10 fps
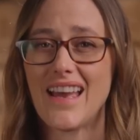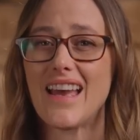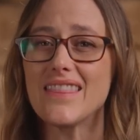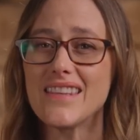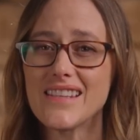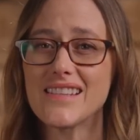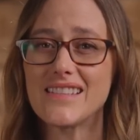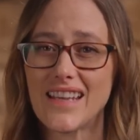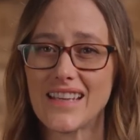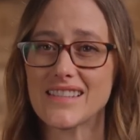And this is a
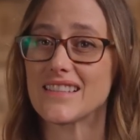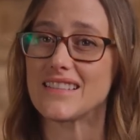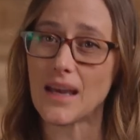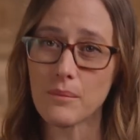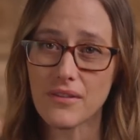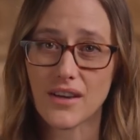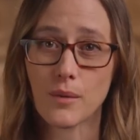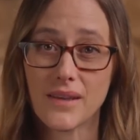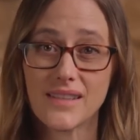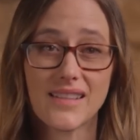dance depth
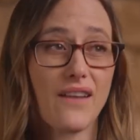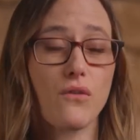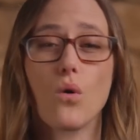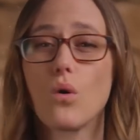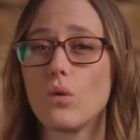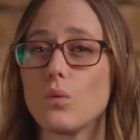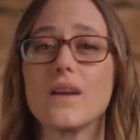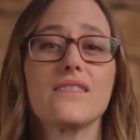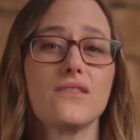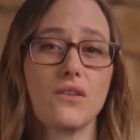therapists have
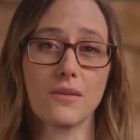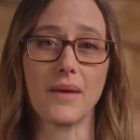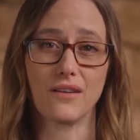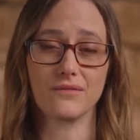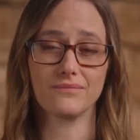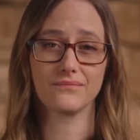always known about.